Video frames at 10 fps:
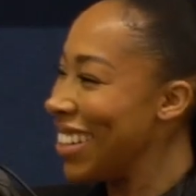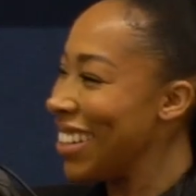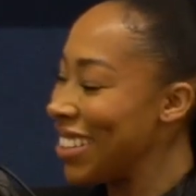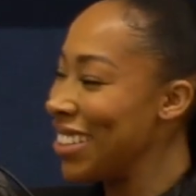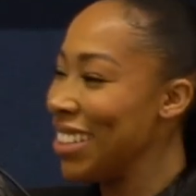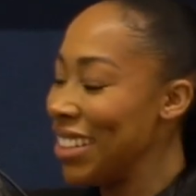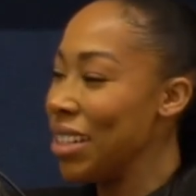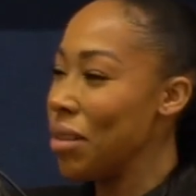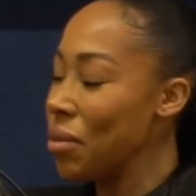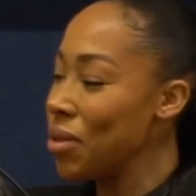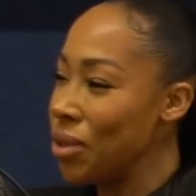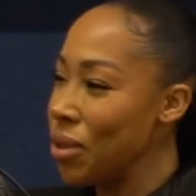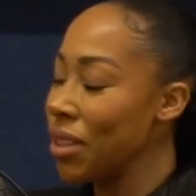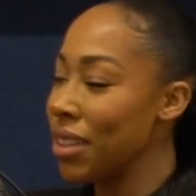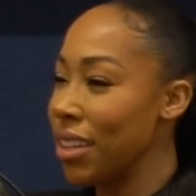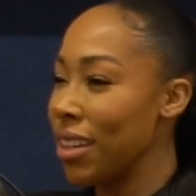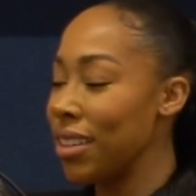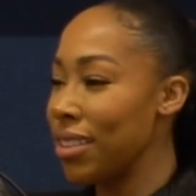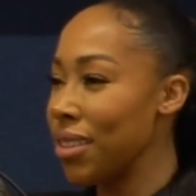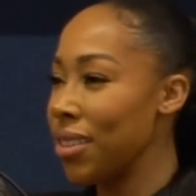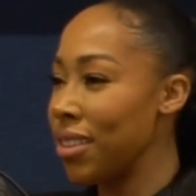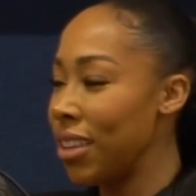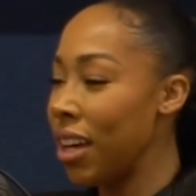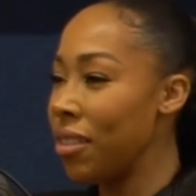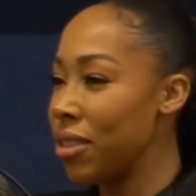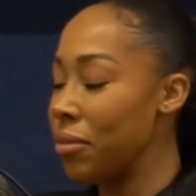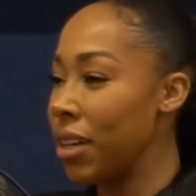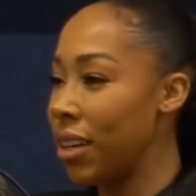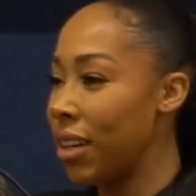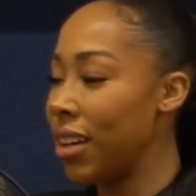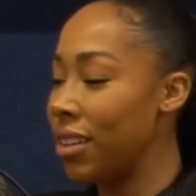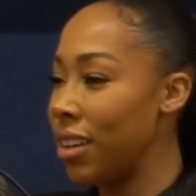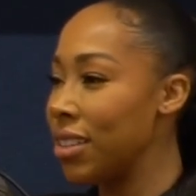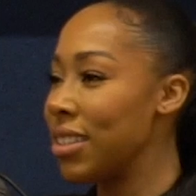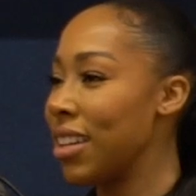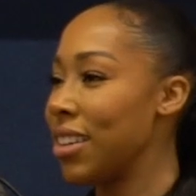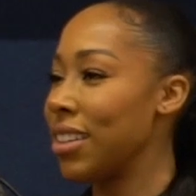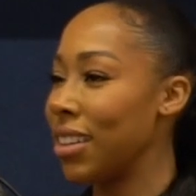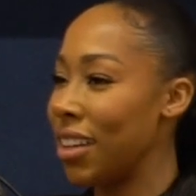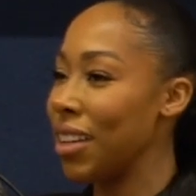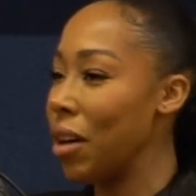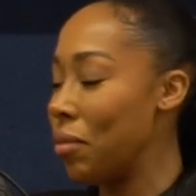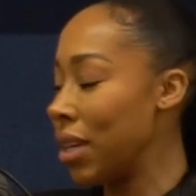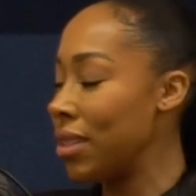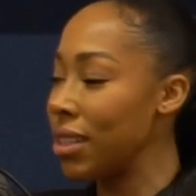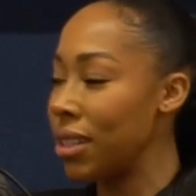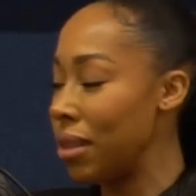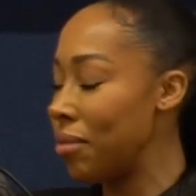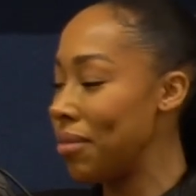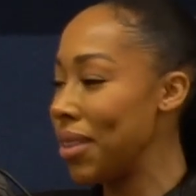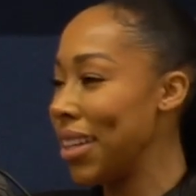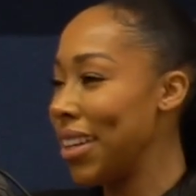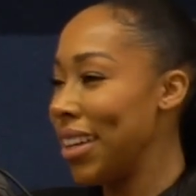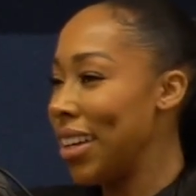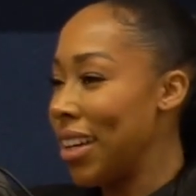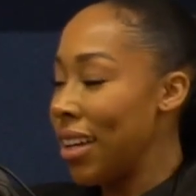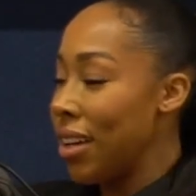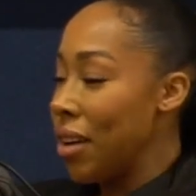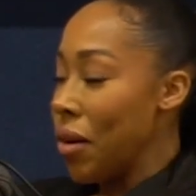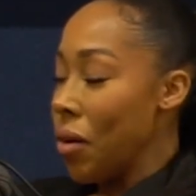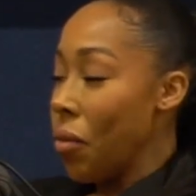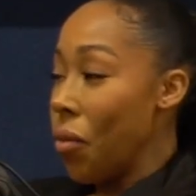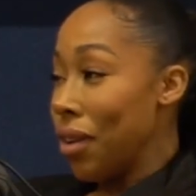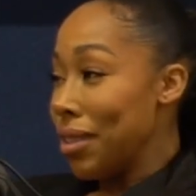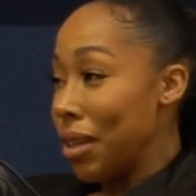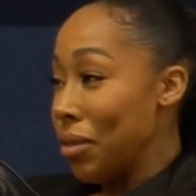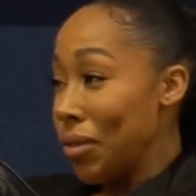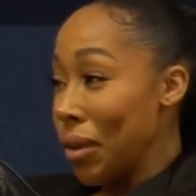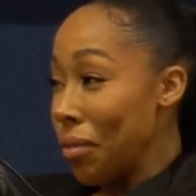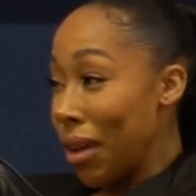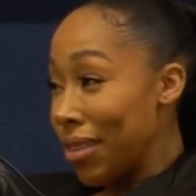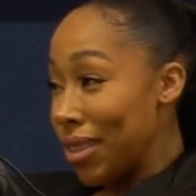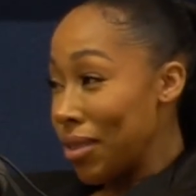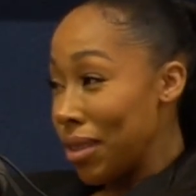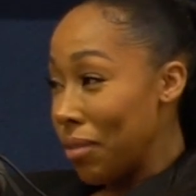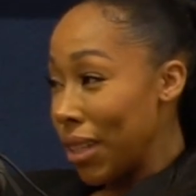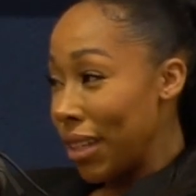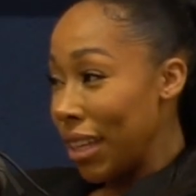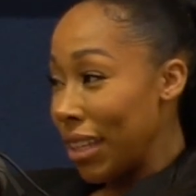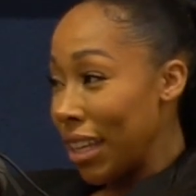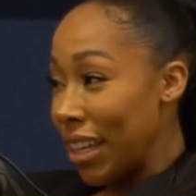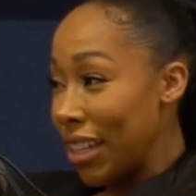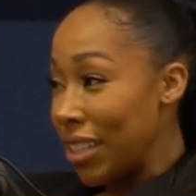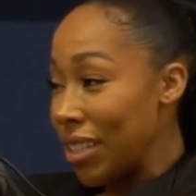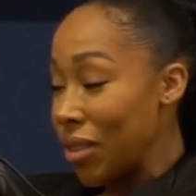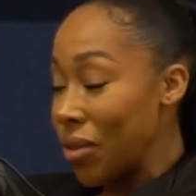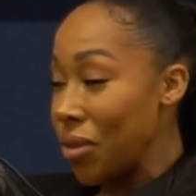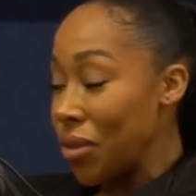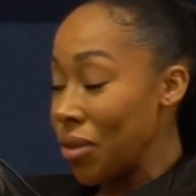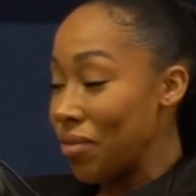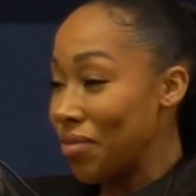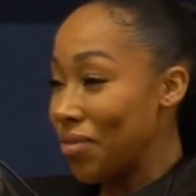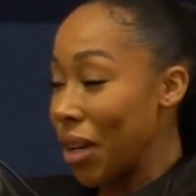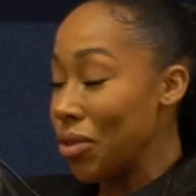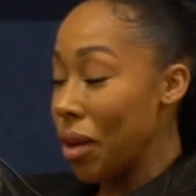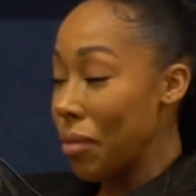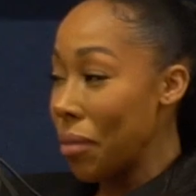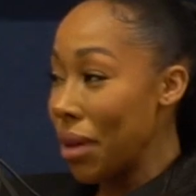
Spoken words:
Yeah. I'm always doing things, so they have an understanding that I might see them once every few months or something like that, or I'll try my